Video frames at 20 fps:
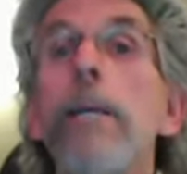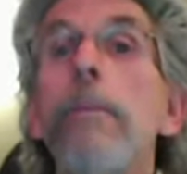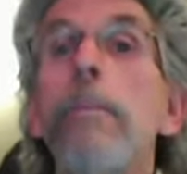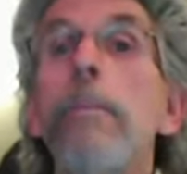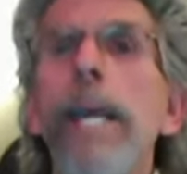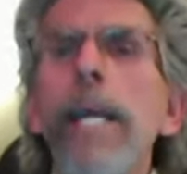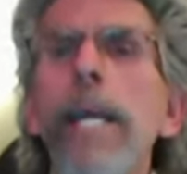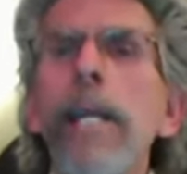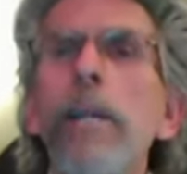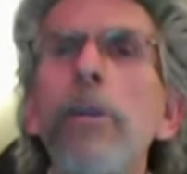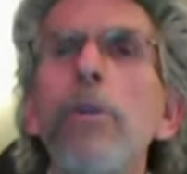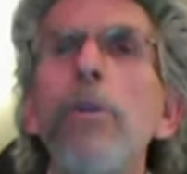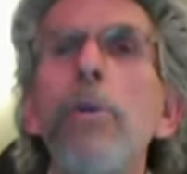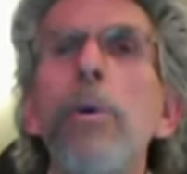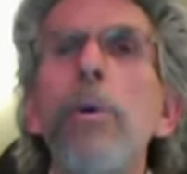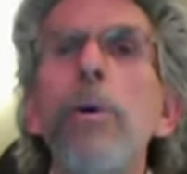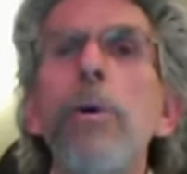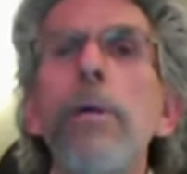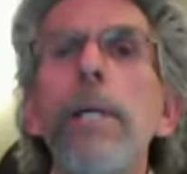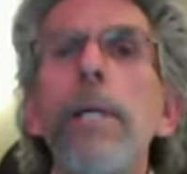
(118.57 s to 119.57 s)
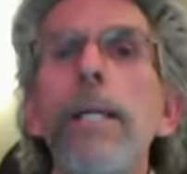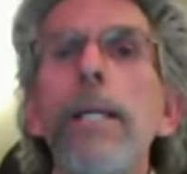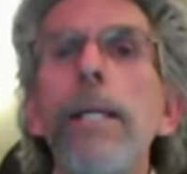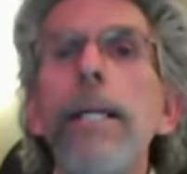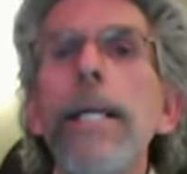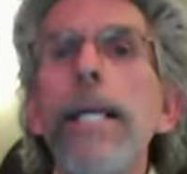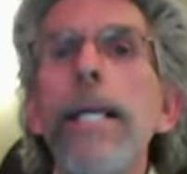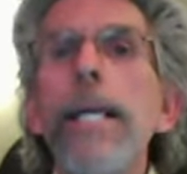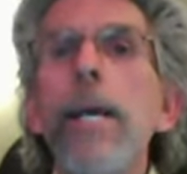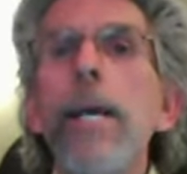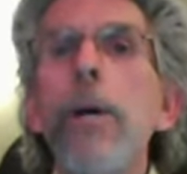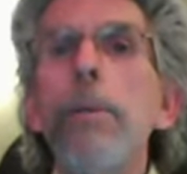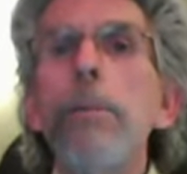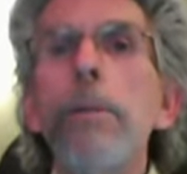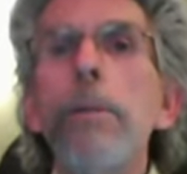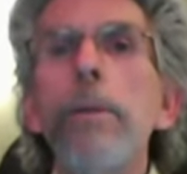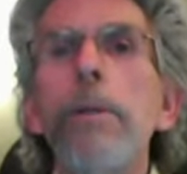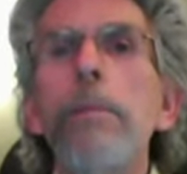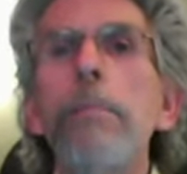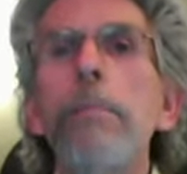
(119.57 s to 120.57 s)
Pain control can
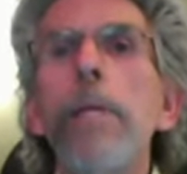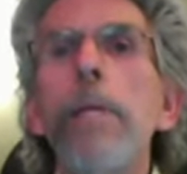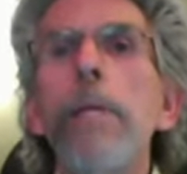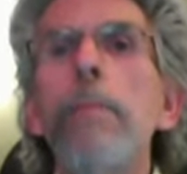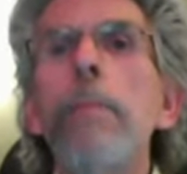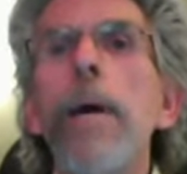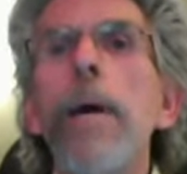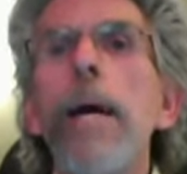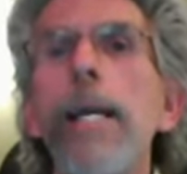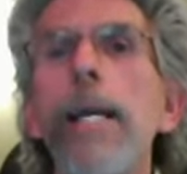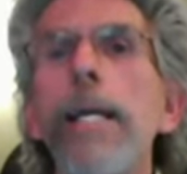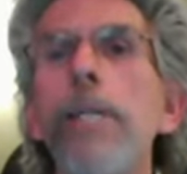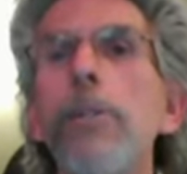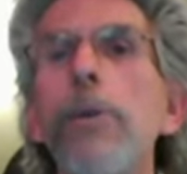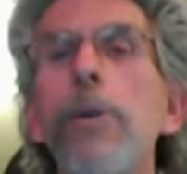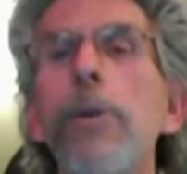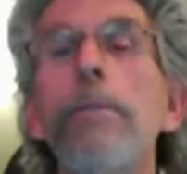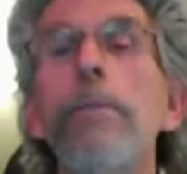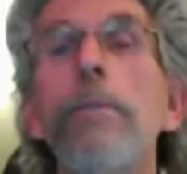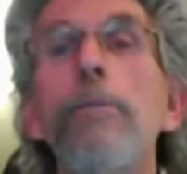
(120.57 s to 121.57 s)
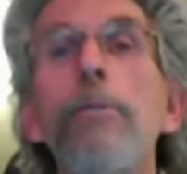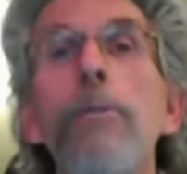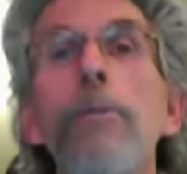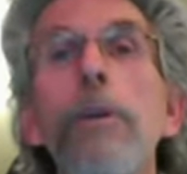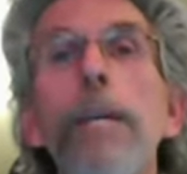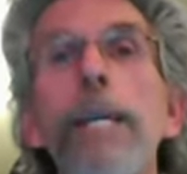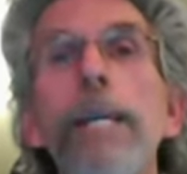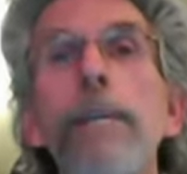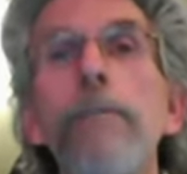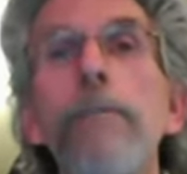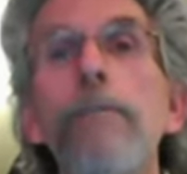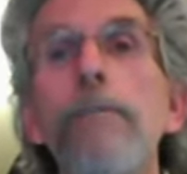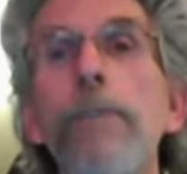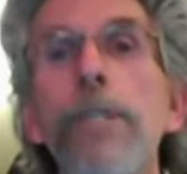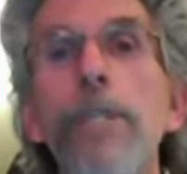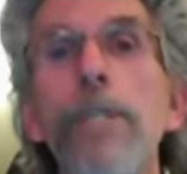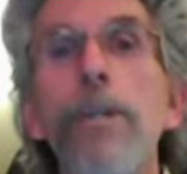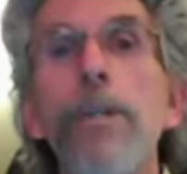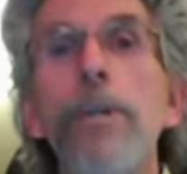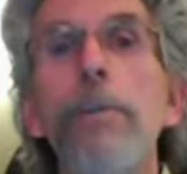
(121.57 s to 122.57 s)
help you to minimize or even forget
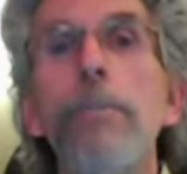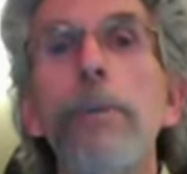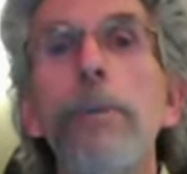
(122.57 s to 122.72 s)
physical